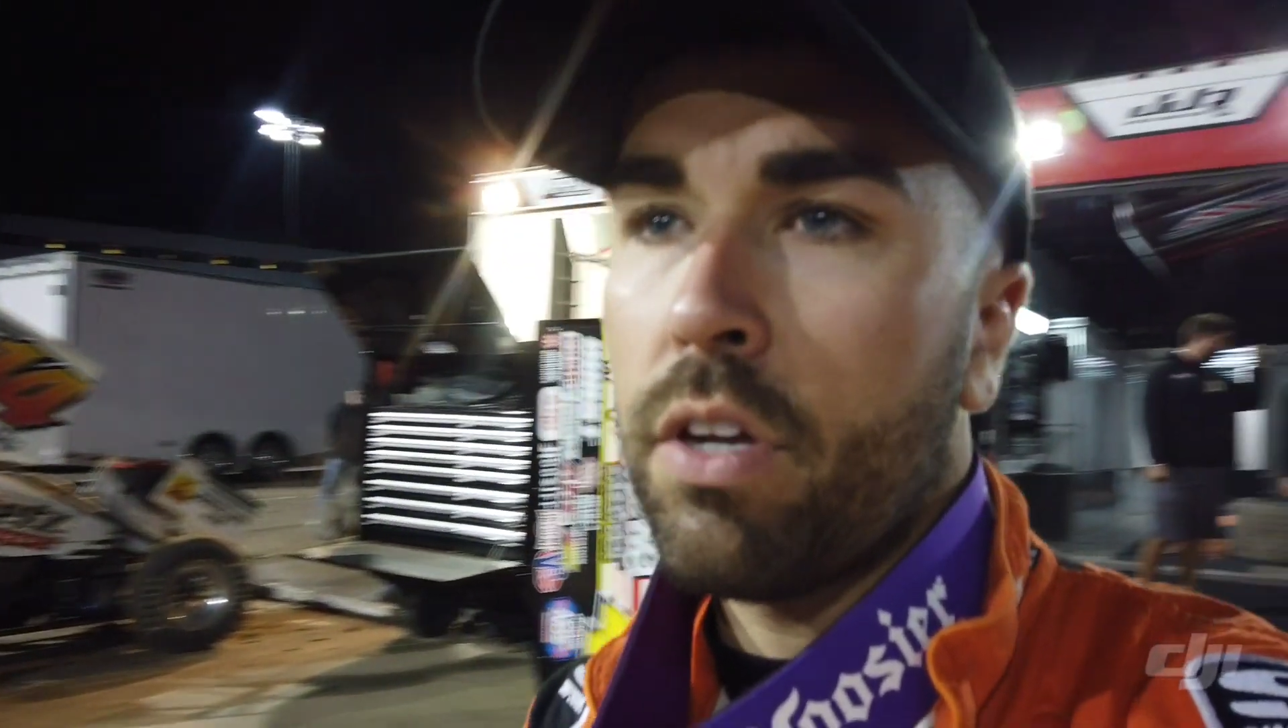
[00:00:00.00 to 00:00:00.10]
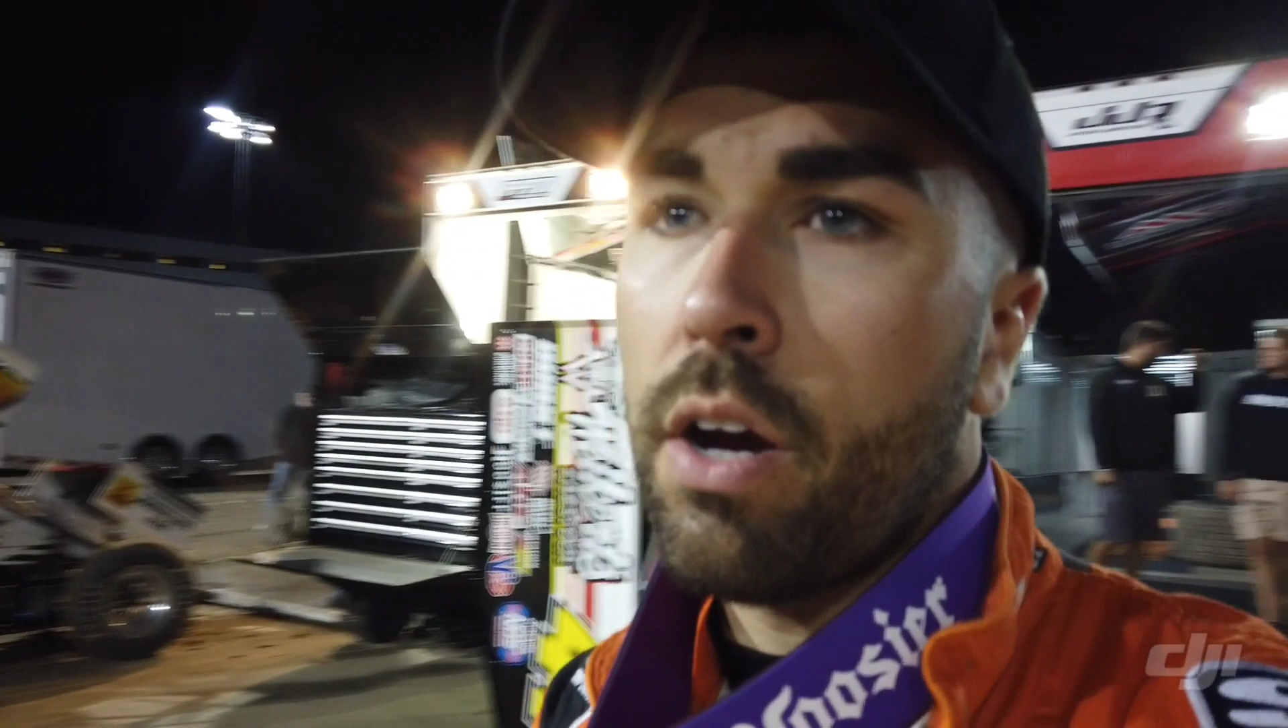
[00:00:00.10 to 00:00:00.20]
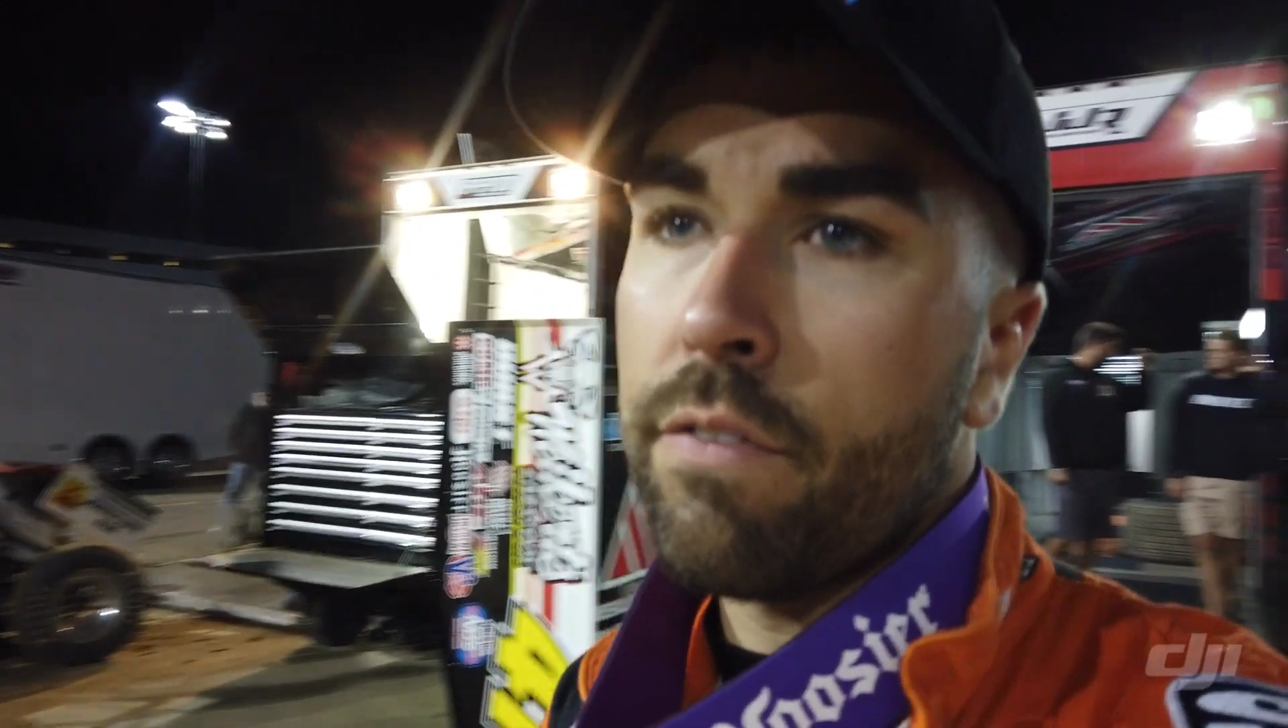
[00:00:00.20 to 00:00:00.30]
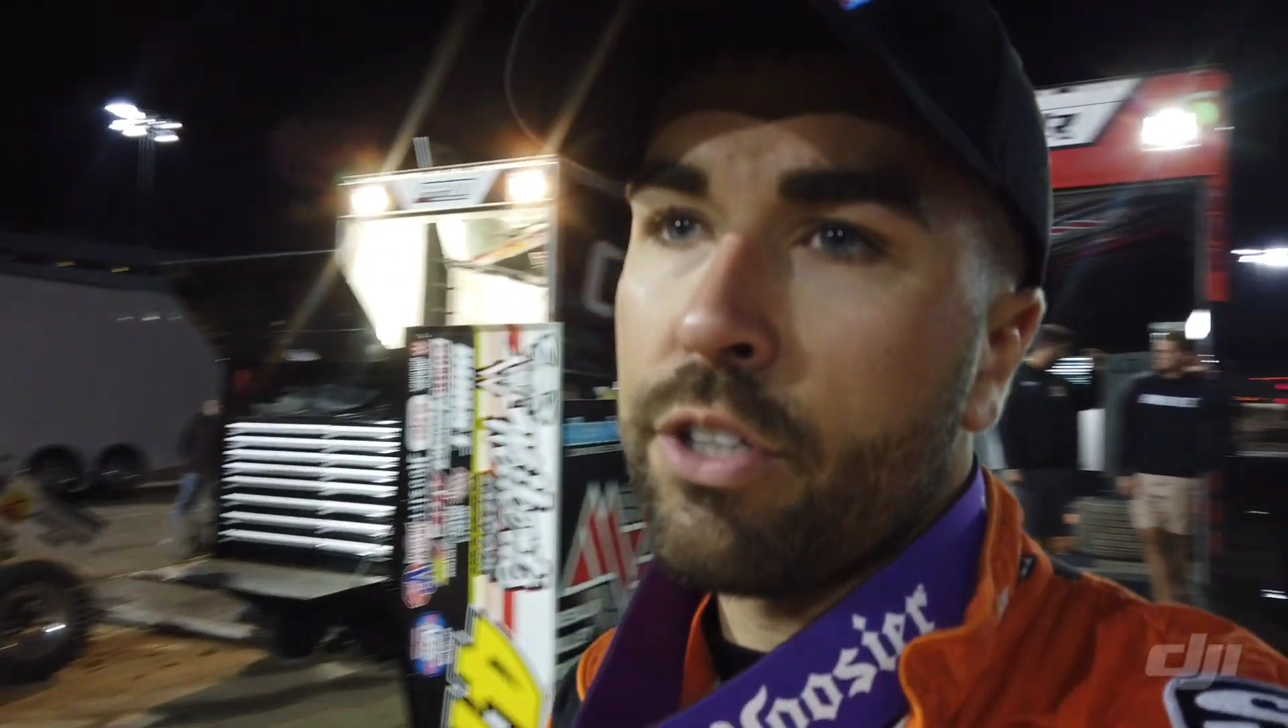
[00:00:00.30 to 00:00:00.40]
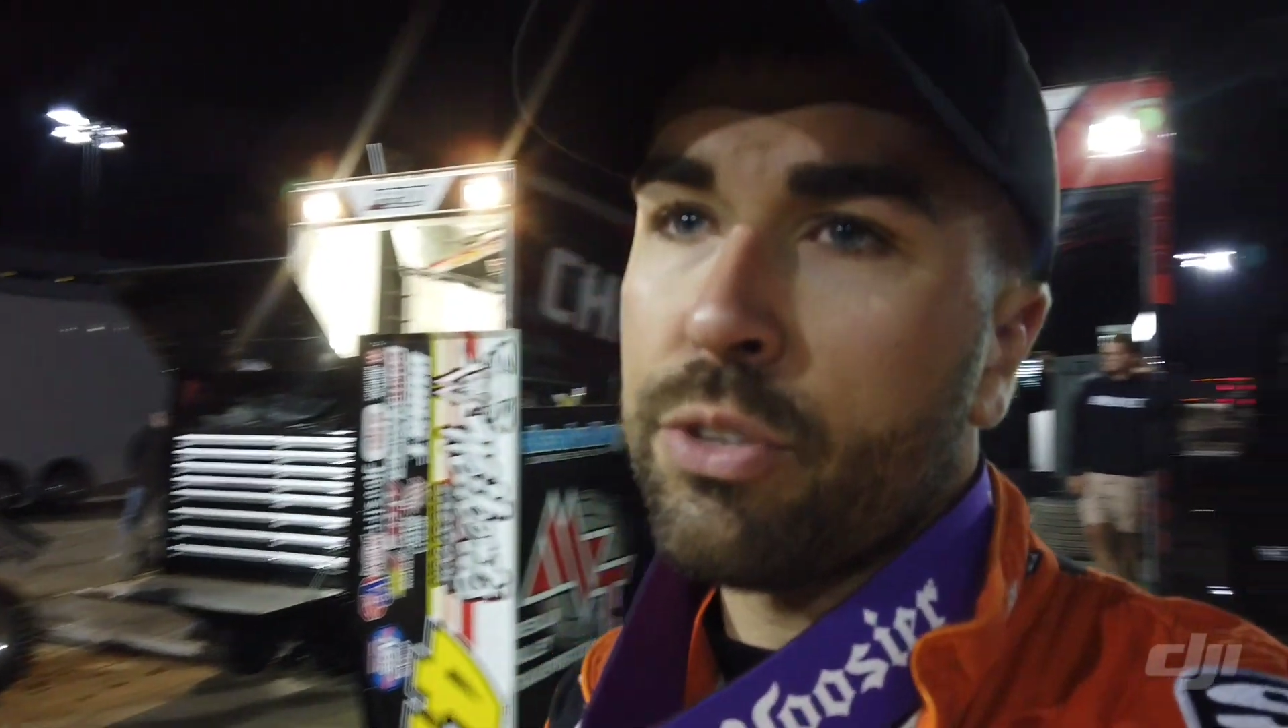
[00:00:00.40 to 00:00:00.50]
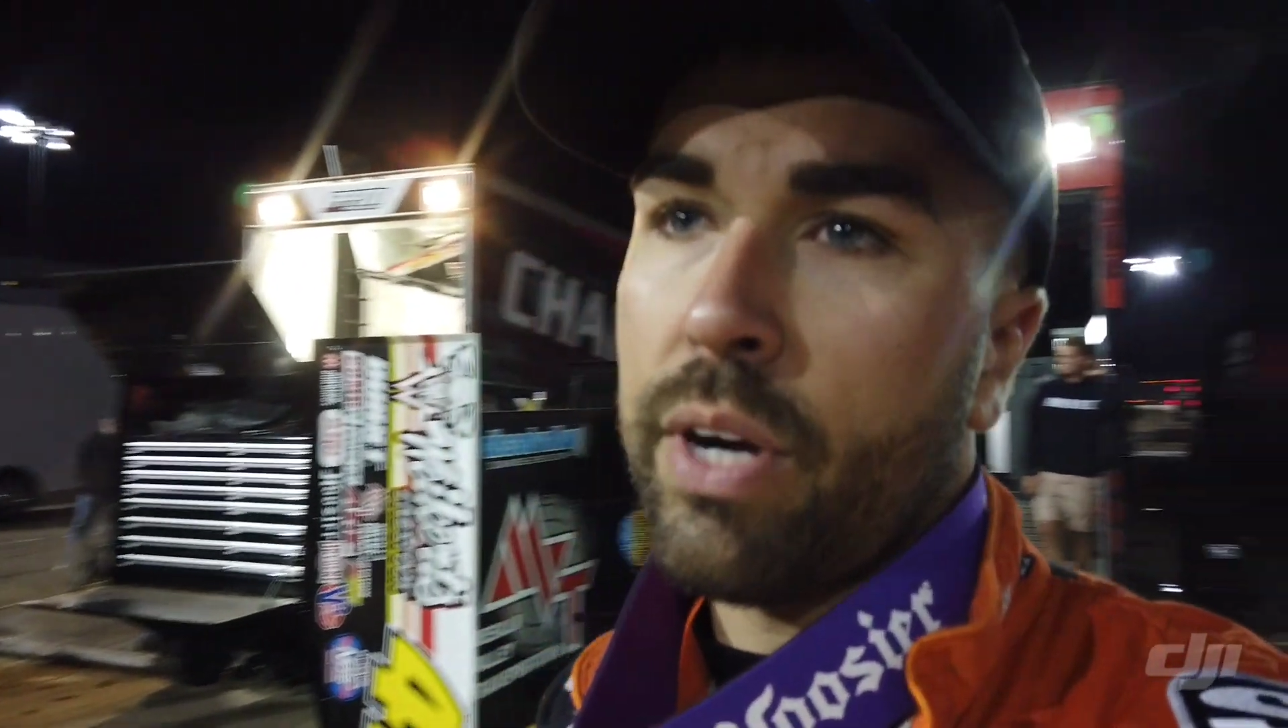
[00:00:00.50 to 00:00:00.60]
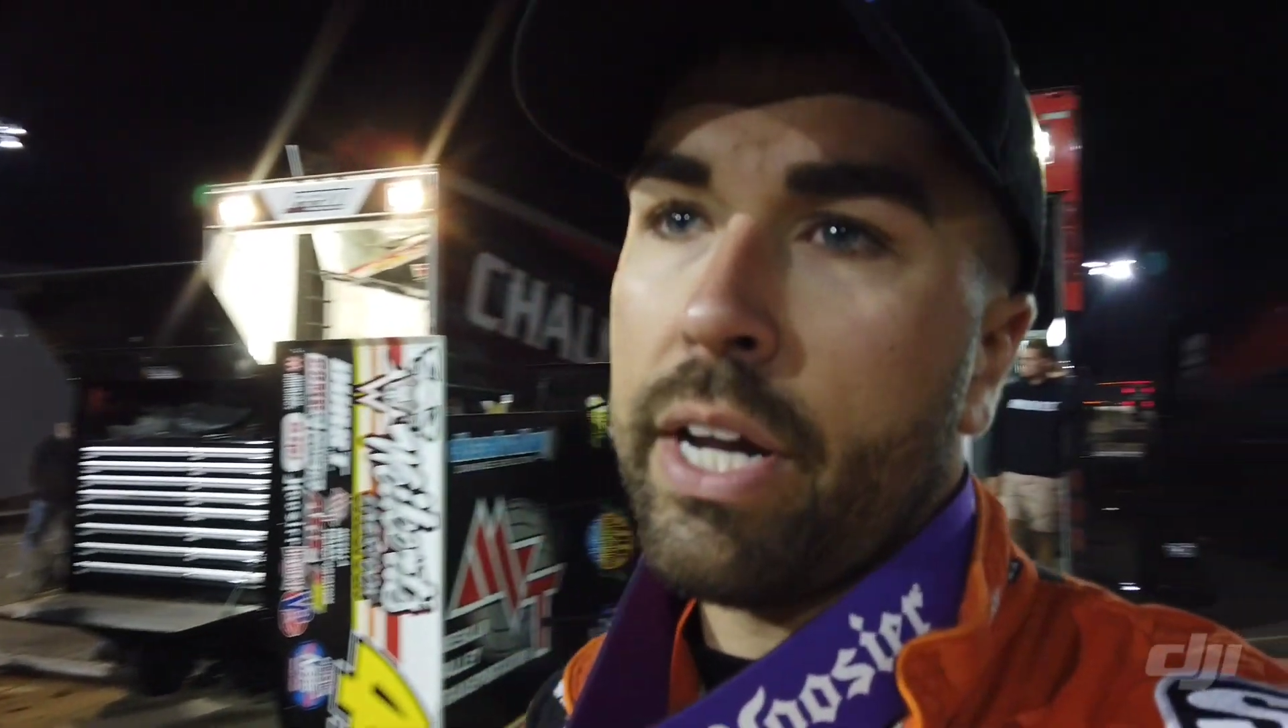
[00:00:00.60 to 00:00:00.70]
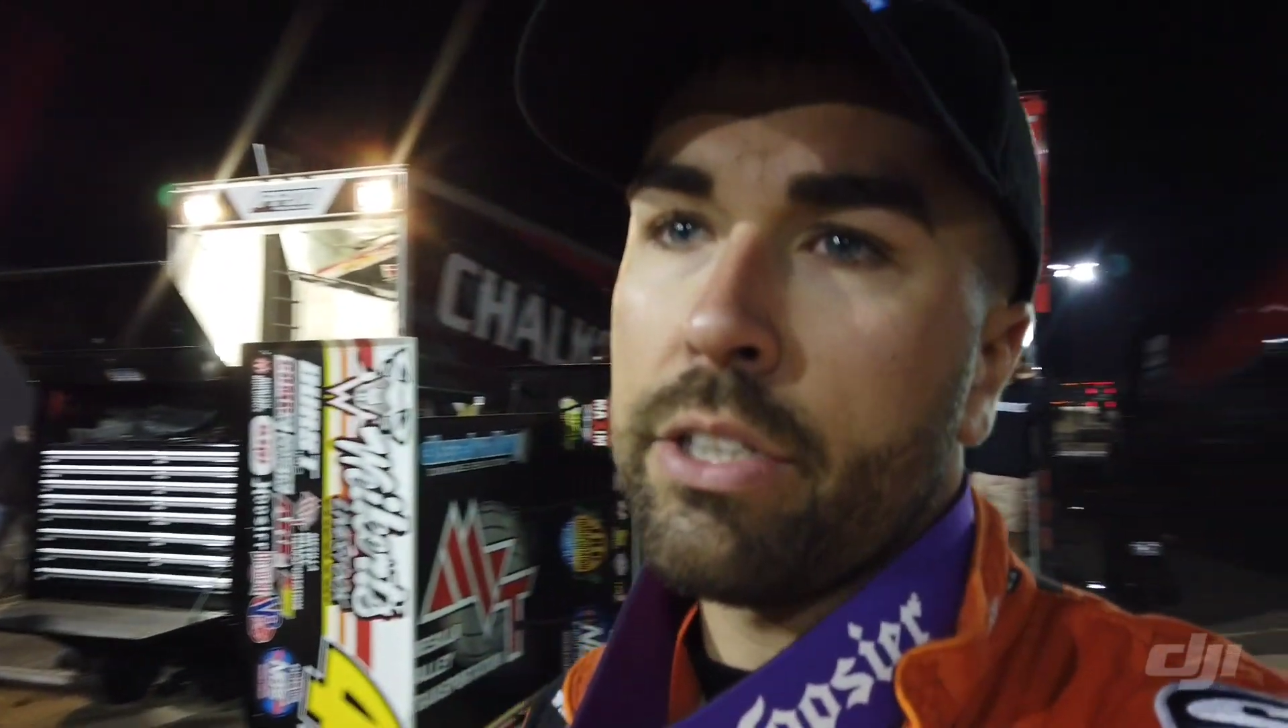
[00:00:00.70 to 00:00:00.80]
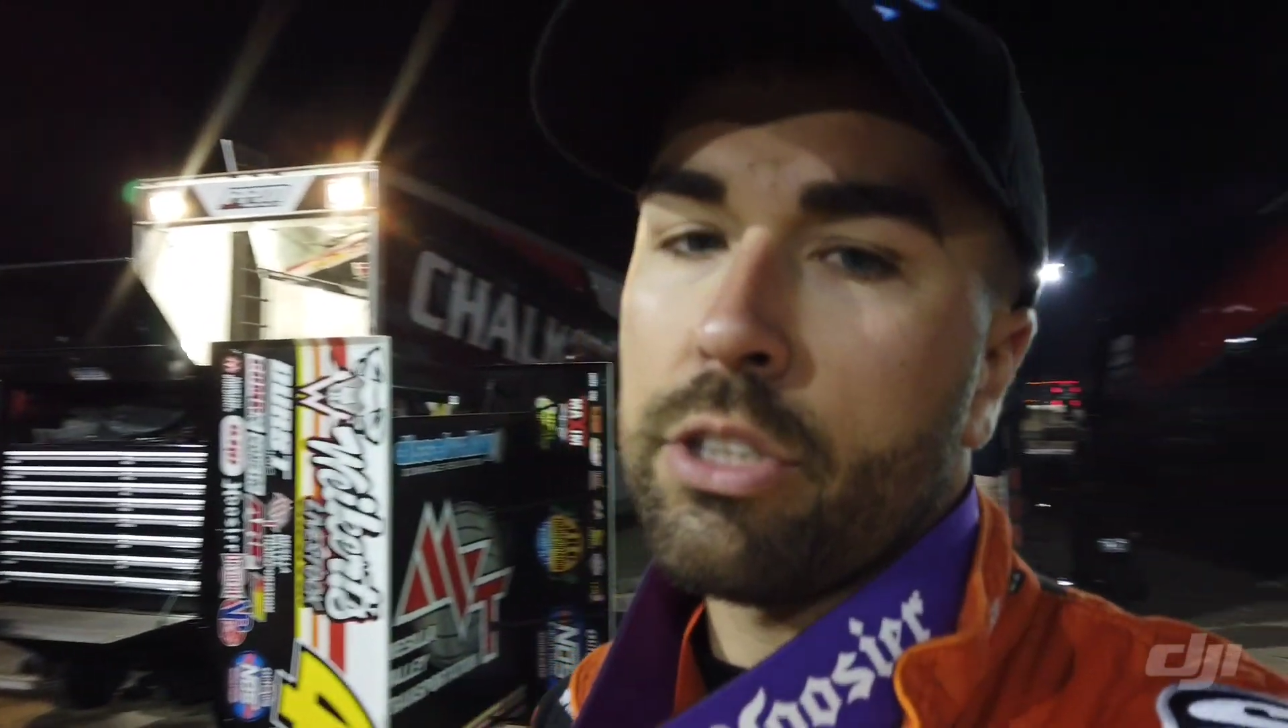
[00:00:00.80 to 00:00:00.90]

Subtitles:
the Governor's Reign,